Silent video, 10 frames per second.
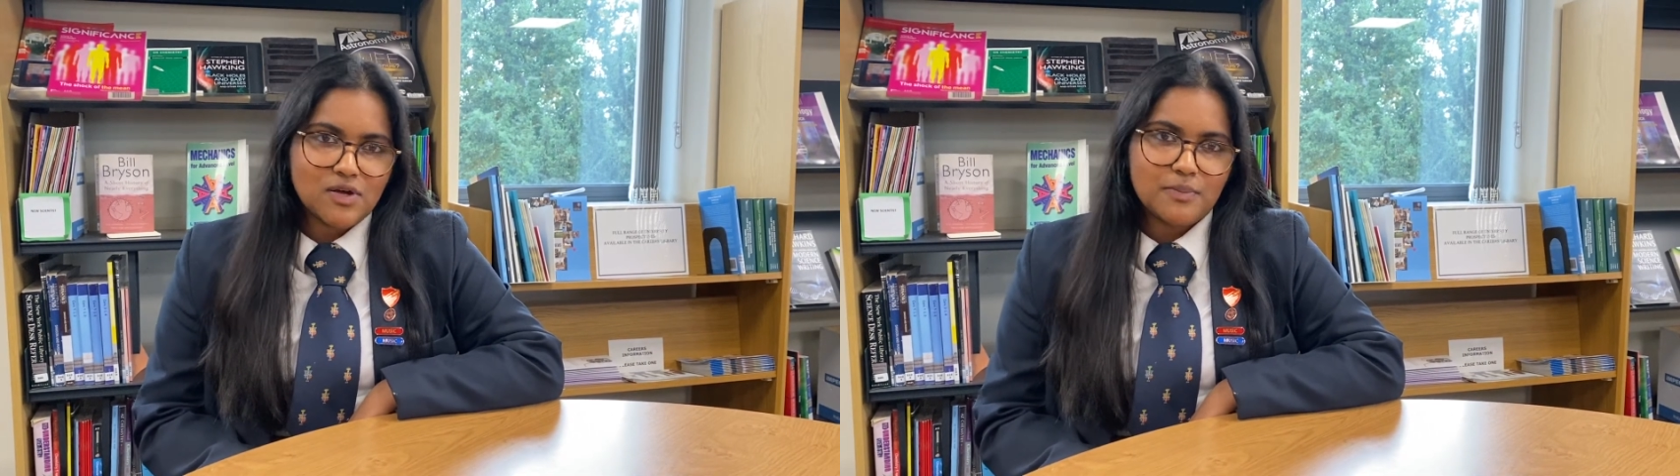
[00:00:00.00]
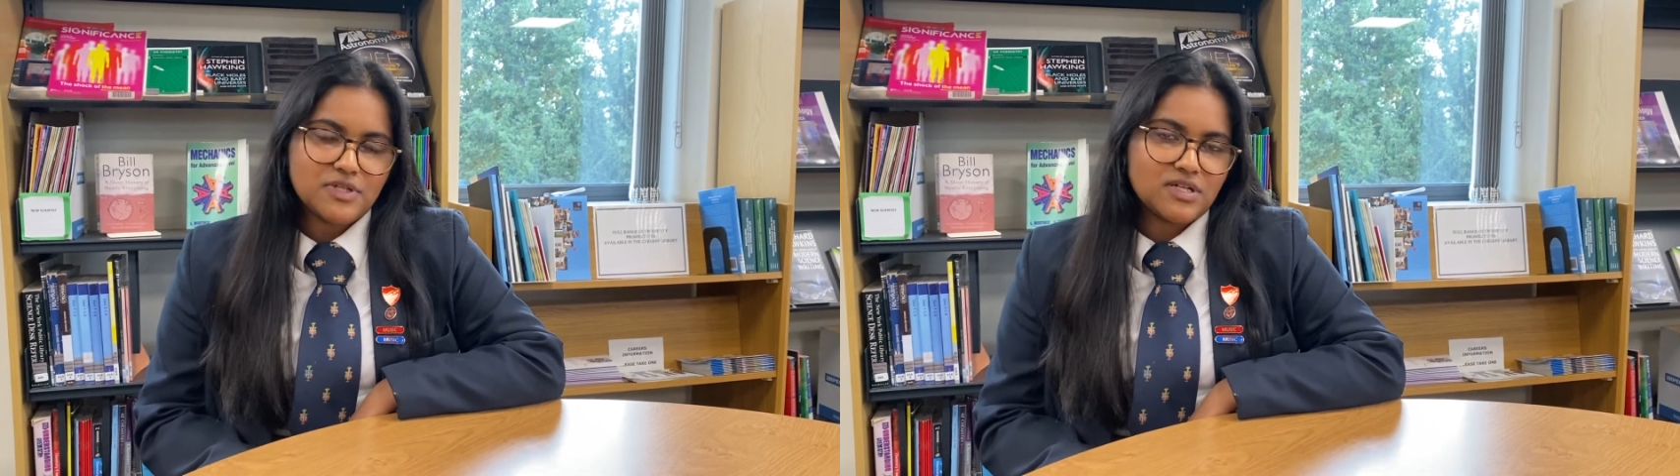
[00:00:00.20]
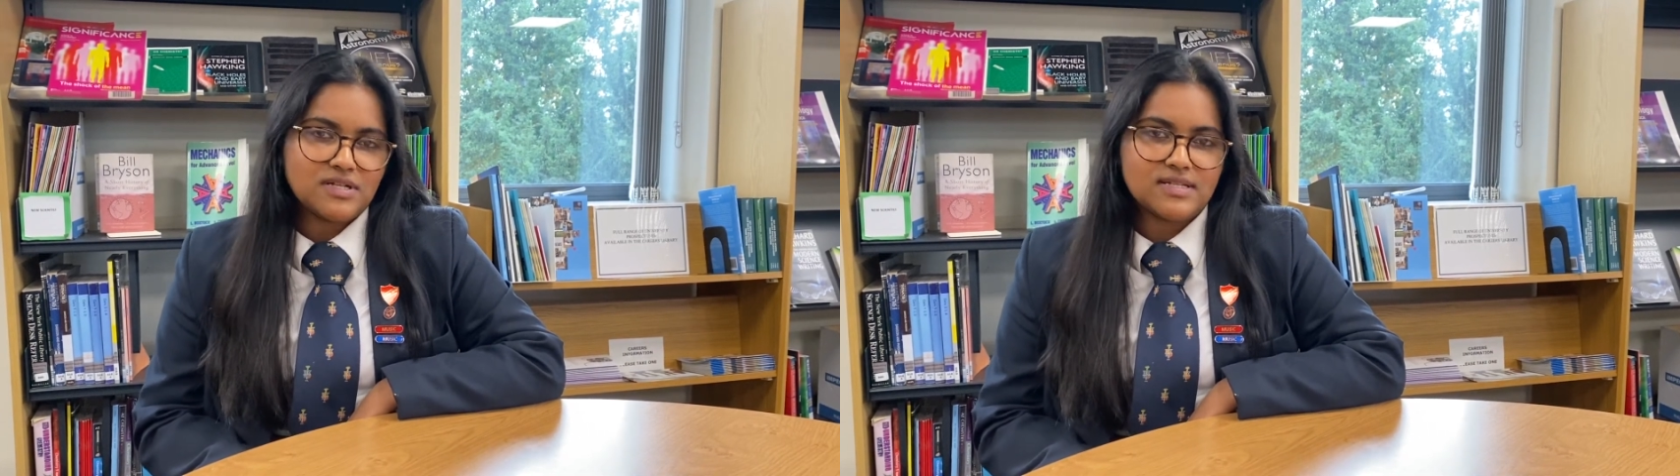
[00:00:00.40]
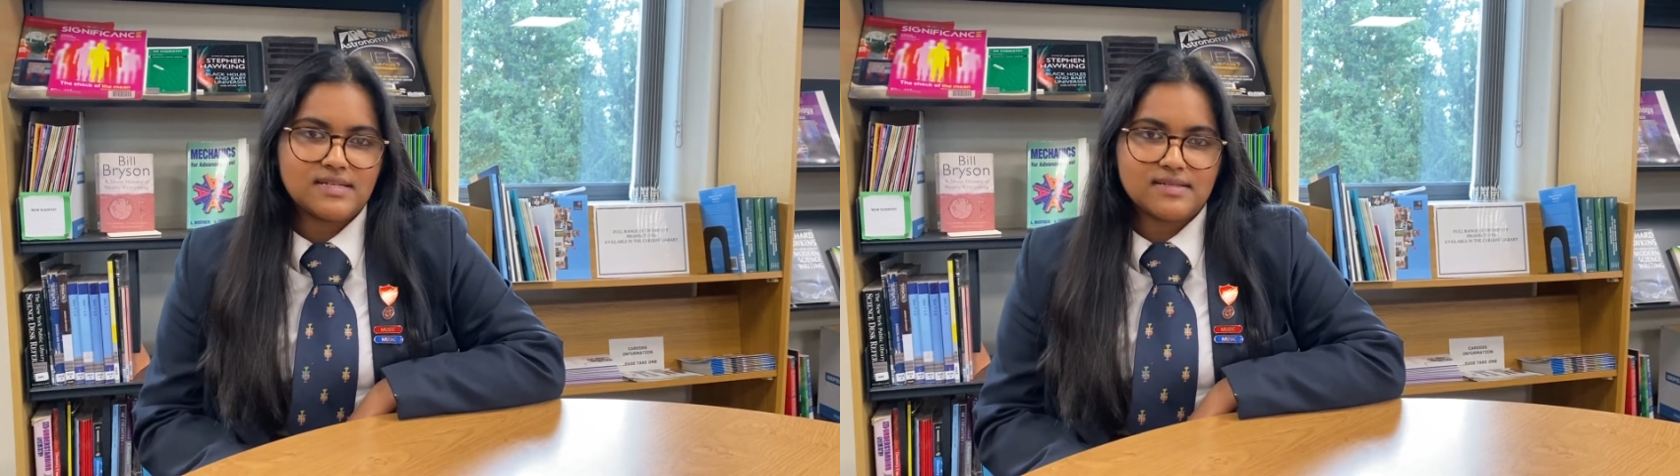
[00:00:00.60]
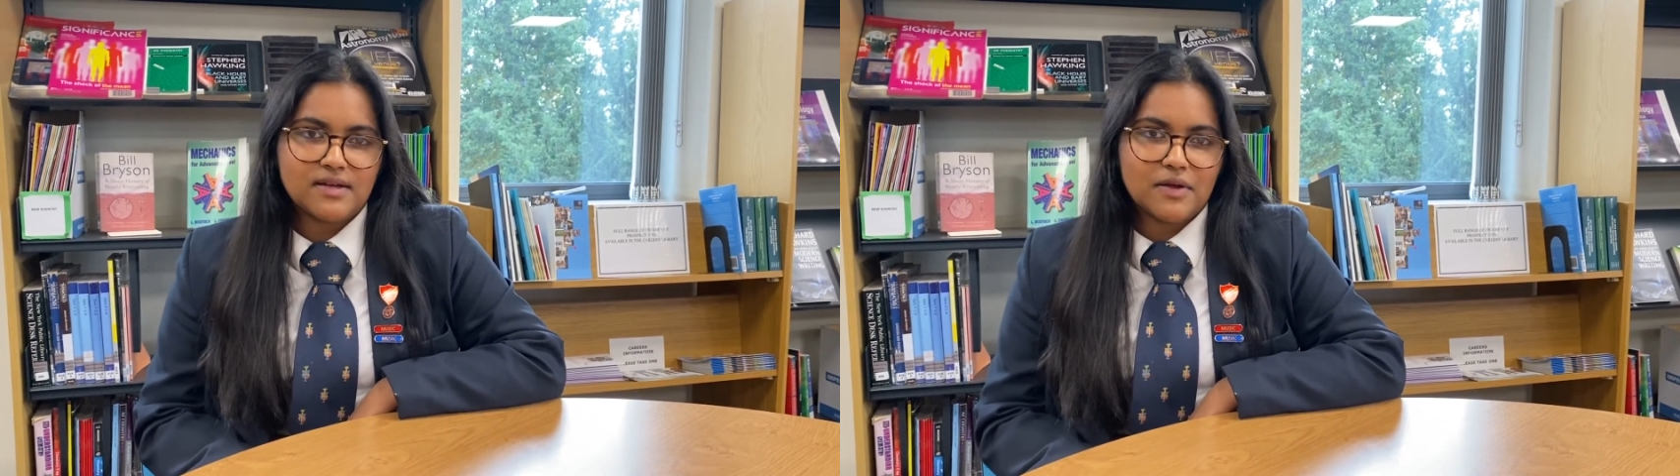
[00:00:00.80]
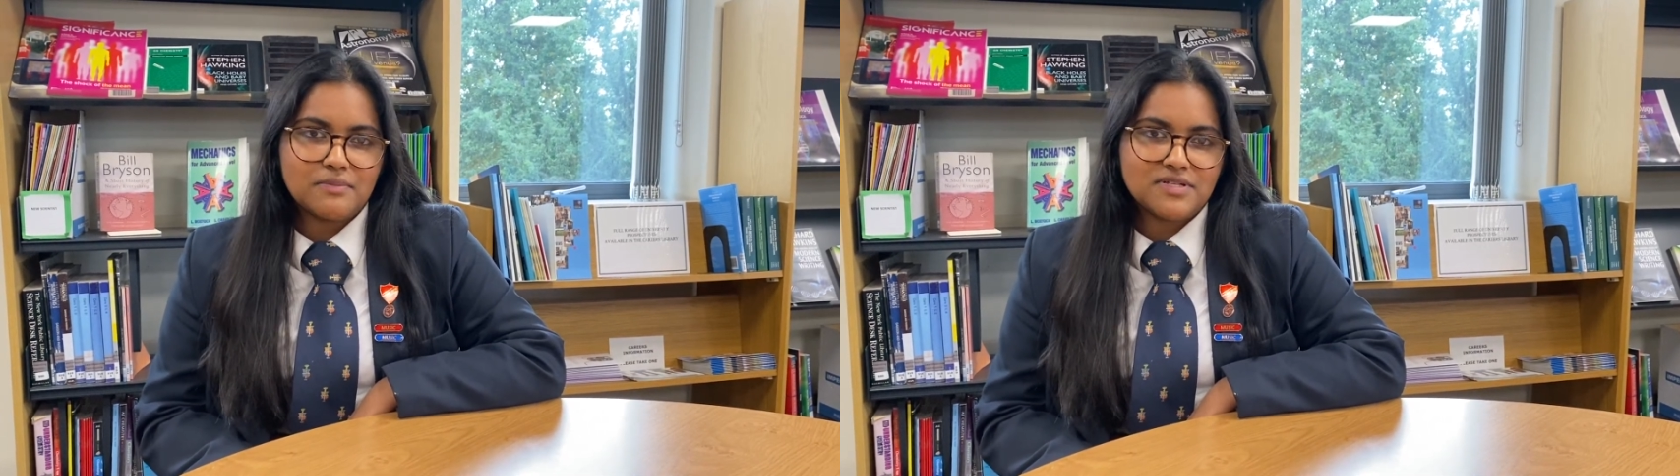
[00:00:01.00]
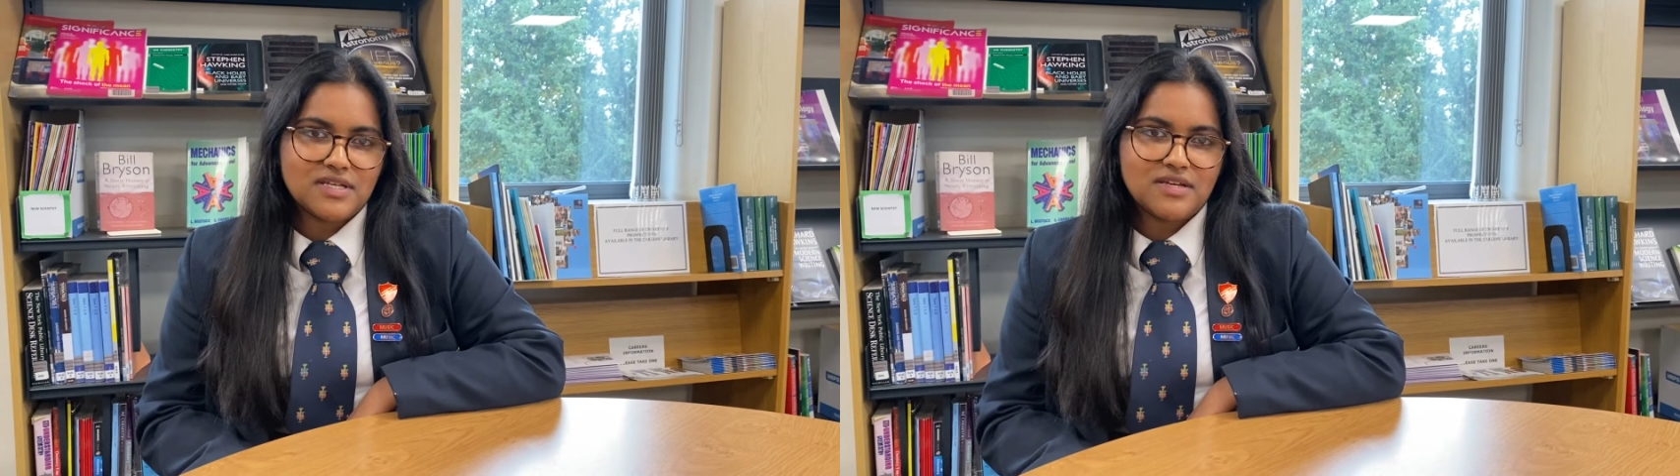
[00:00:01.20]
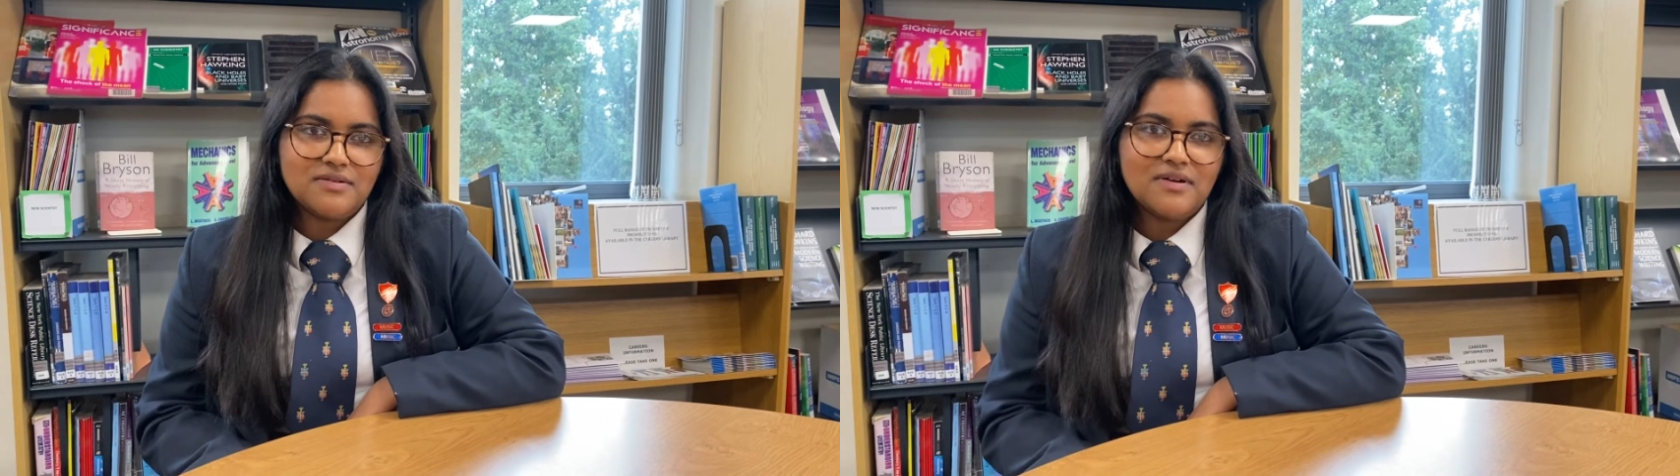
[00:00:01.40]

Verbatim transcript: opportunities that come to you.